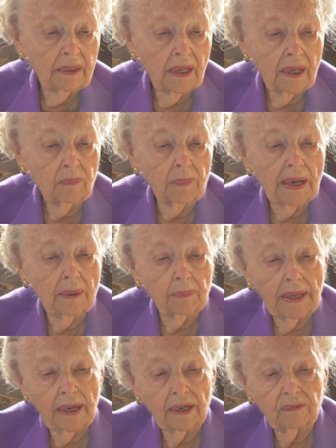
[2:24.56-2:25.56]
Keep my
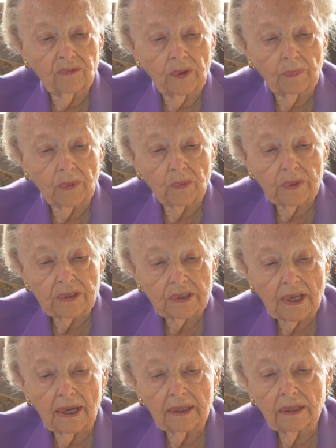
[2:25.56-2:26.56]
mind from the
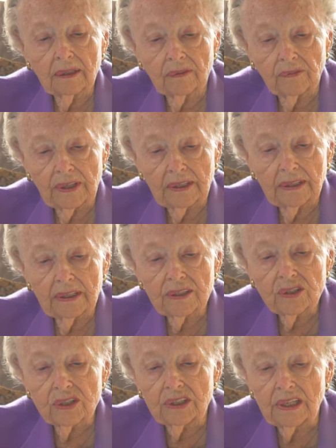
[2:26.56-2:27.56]
recital of
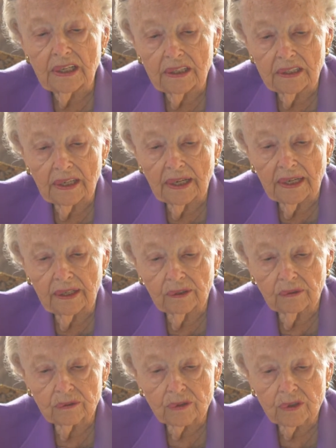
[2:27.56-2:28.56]
endless
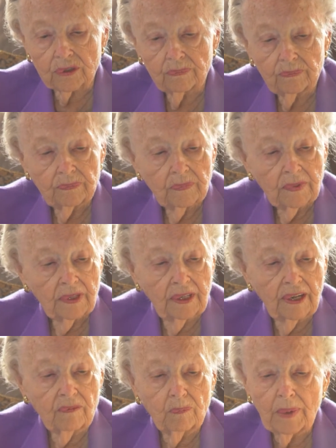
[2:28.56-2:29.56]
details.
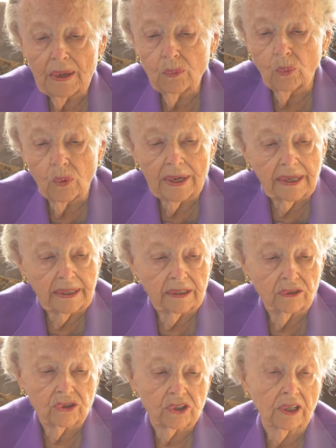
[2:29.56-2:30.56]
Give me
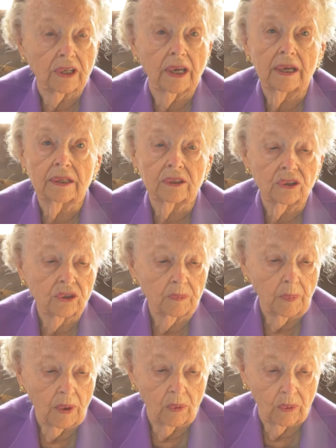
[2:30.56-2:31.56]
wings to get to the
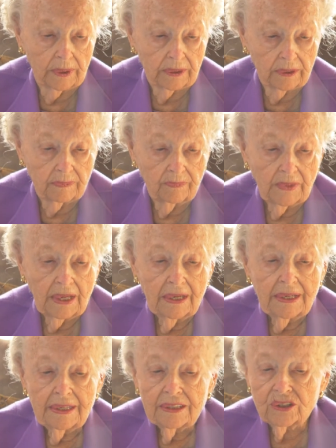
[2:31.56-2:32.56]
point.
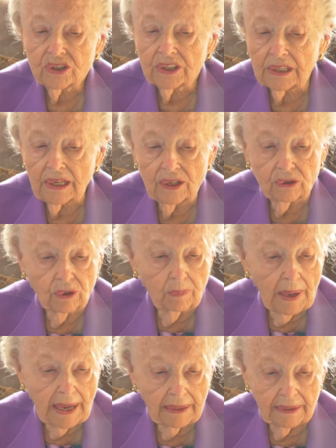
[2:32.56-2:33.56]
Seal
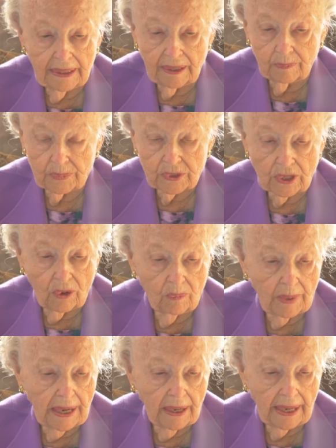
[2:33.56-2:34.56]
my lips on
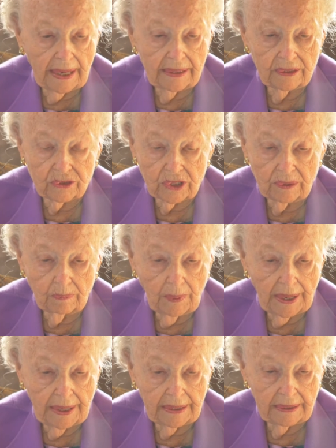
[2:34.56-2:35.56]
my aches and
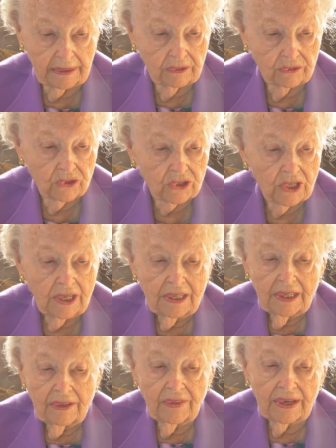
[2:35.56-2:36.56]
pains.
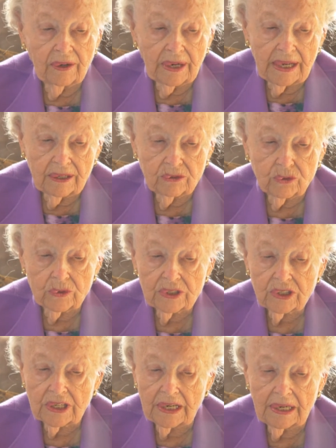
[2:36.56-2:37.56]
They're
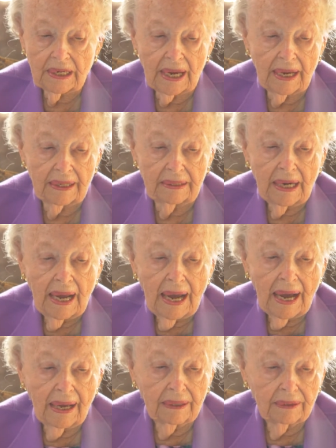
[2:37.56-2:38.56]
interesting, and,
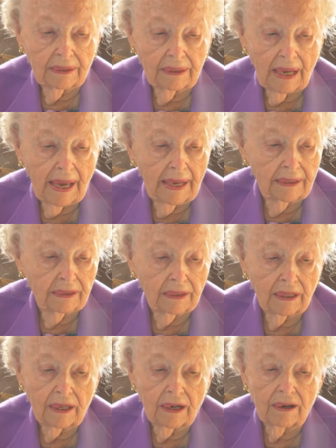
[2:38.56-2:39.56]
I, and
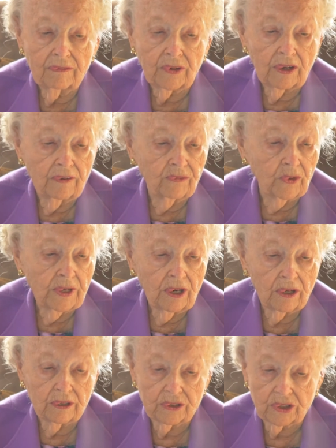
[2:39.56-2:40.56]
love of
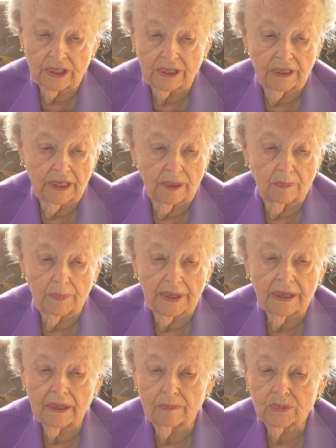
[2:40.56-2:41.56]
rehearsing them
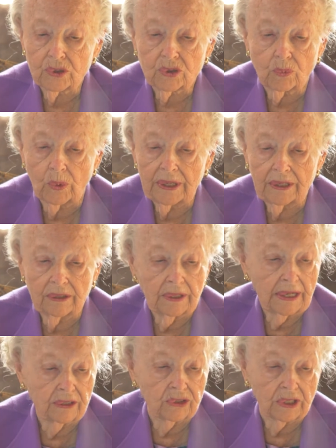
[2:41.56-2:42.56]
becomes sweeter
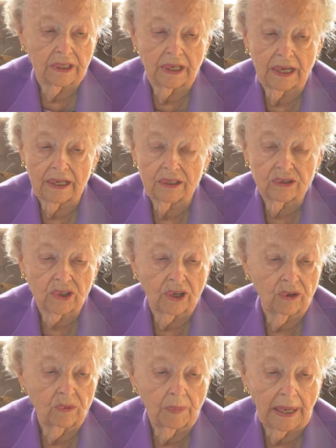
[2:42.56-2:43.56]
as the days
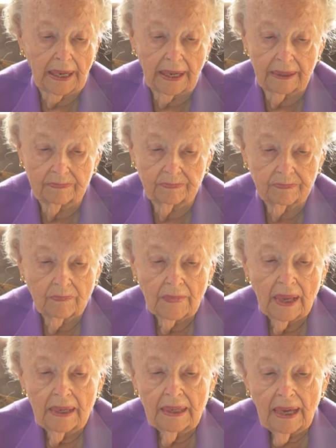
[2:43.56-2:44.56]
go by.
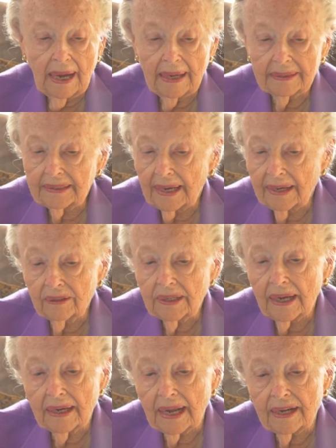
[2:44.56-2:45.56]
I dare
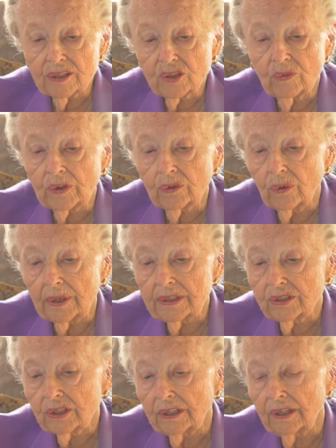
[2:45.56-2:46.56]
not ask for
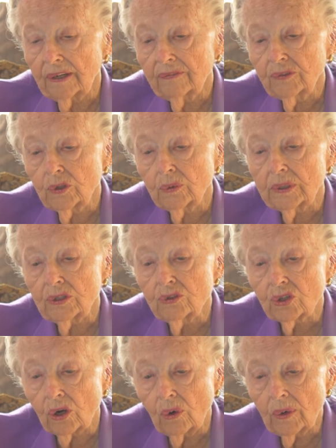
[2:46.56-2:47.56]
grace enough to
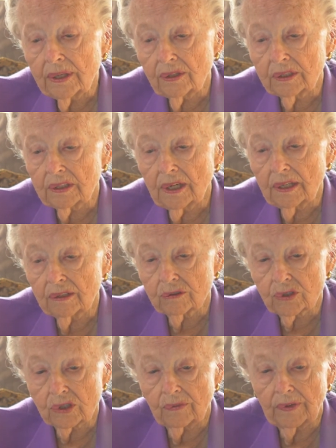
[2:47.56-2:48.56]
enjoy the
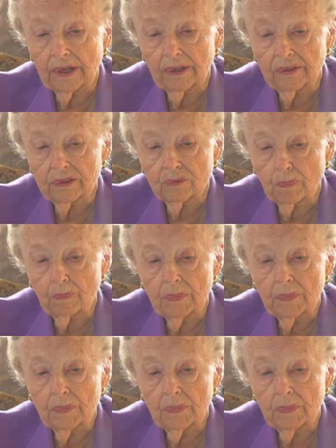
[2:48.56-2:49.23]
tales of others.